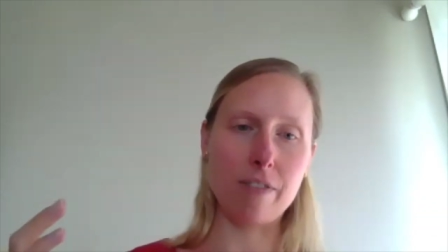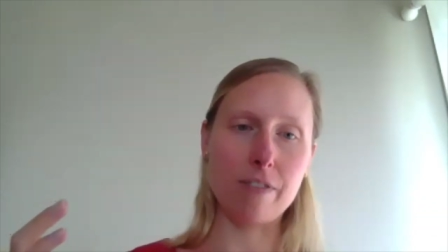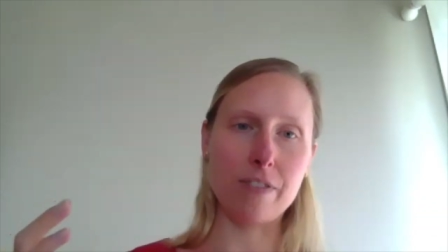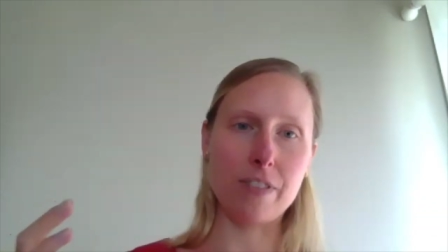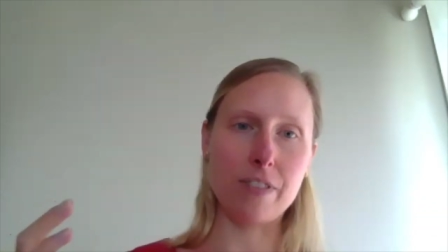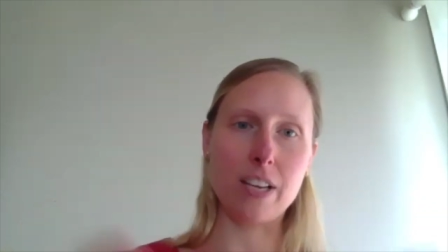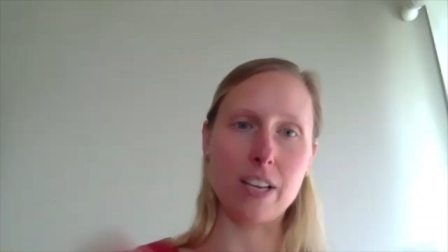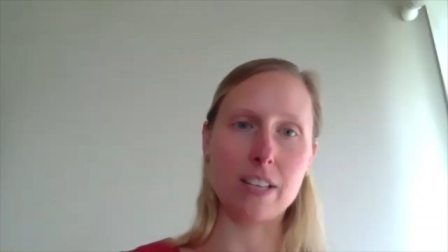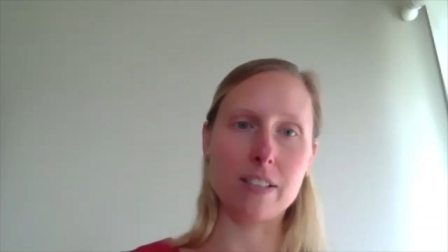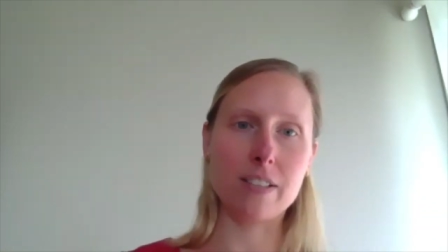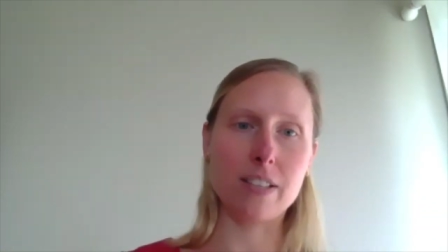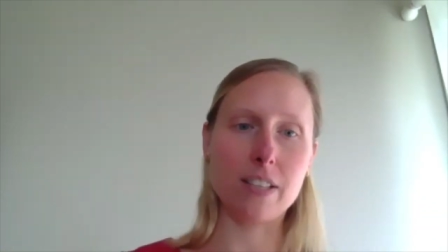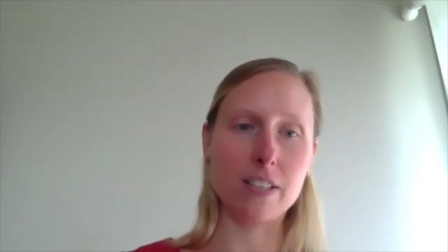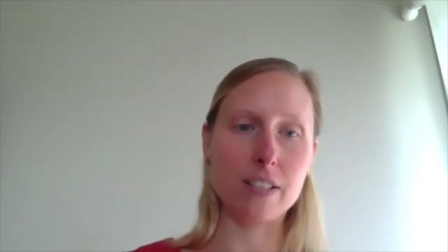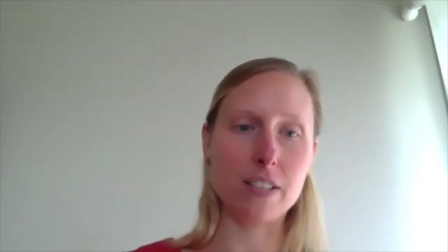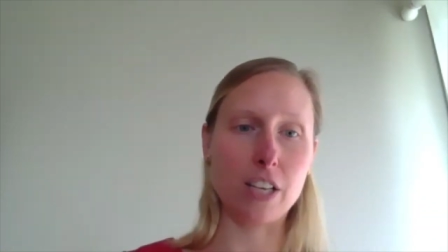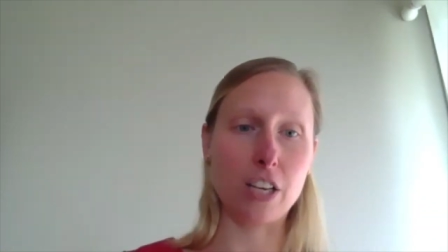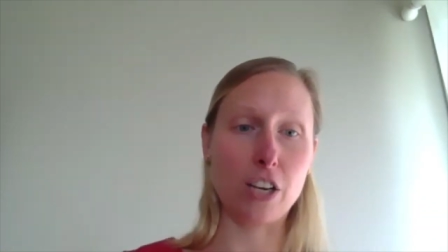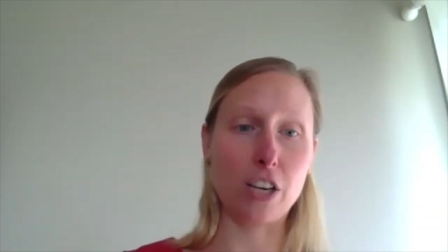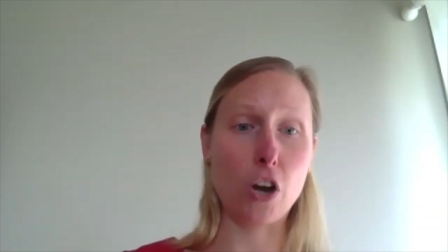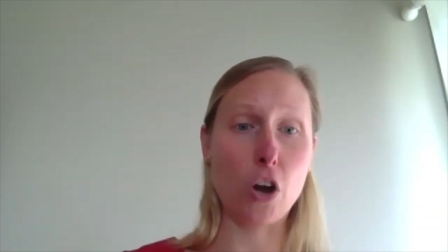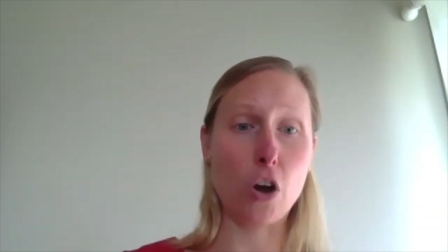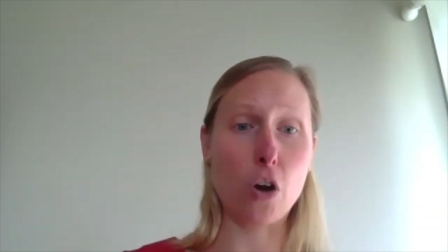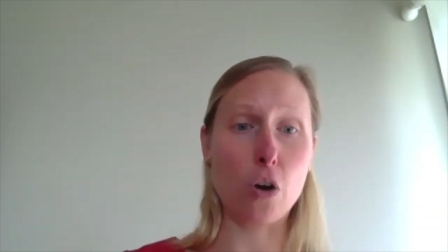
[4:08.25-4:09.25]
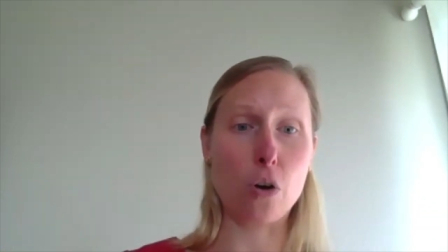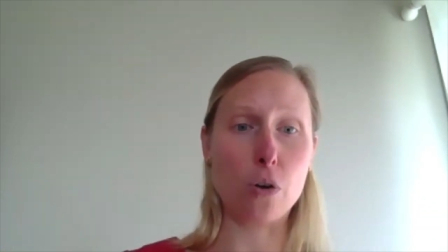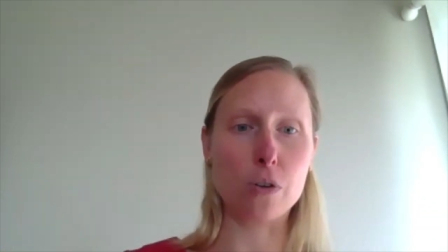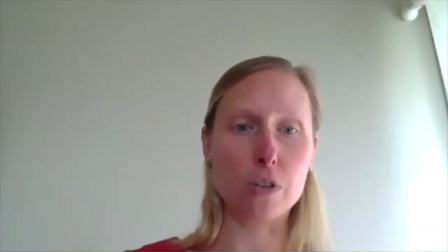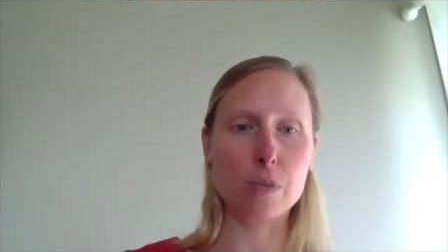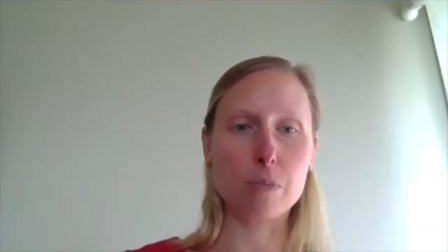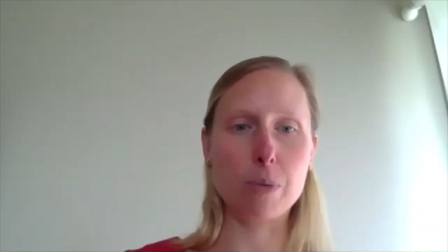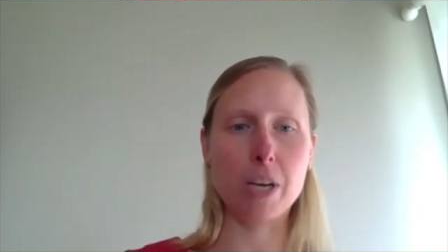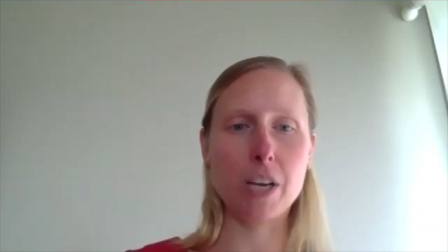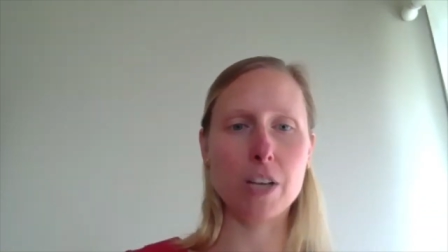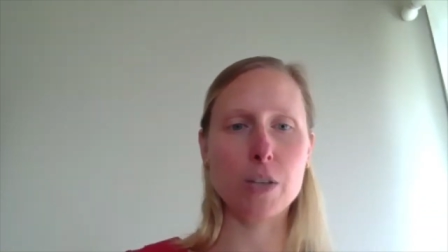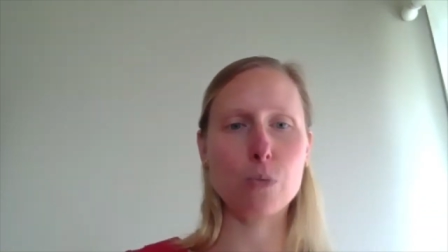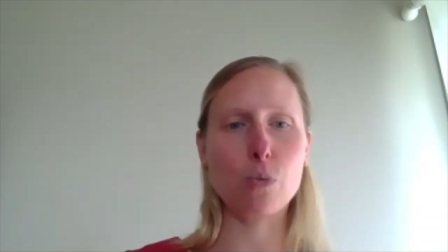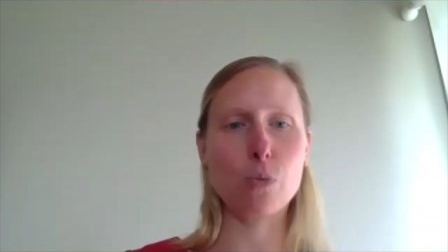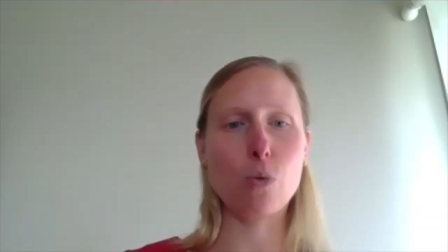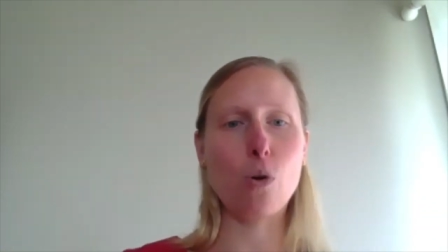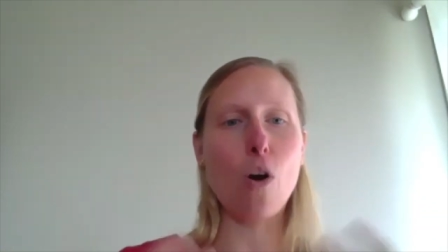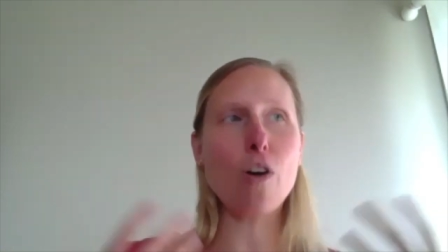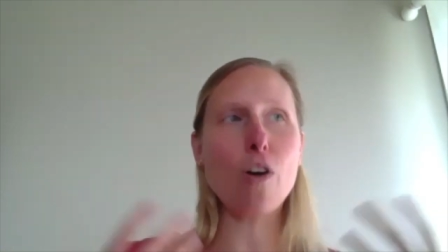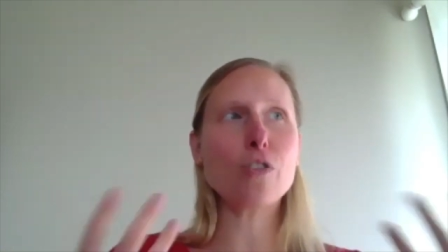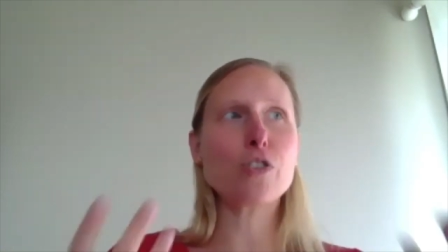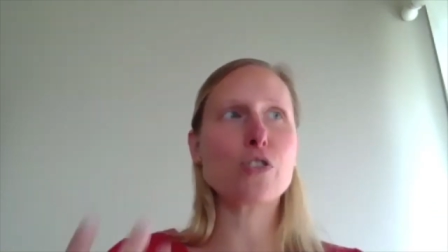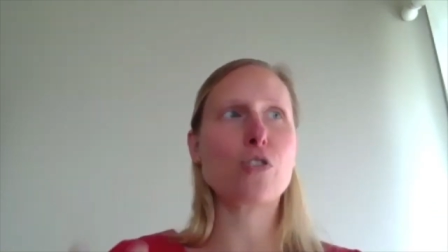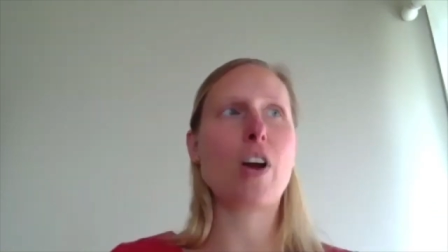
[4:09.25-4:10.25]
the existing codes because we're
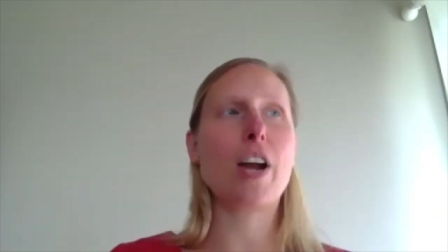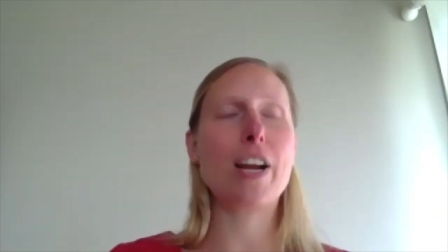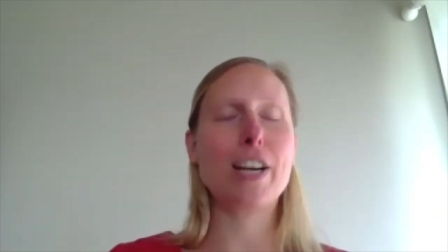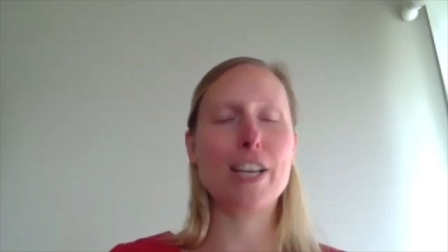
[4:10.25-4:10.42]
all trying